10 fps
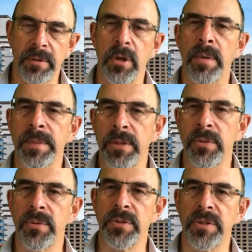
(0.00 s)
common
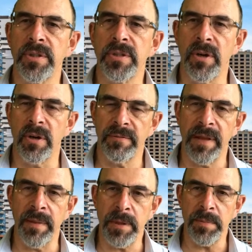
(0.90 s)
causes of
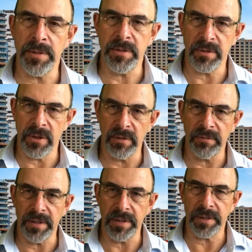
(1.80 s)
family business
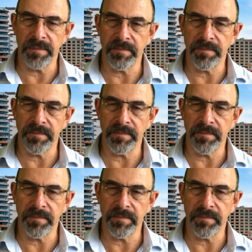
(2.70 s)
conflict.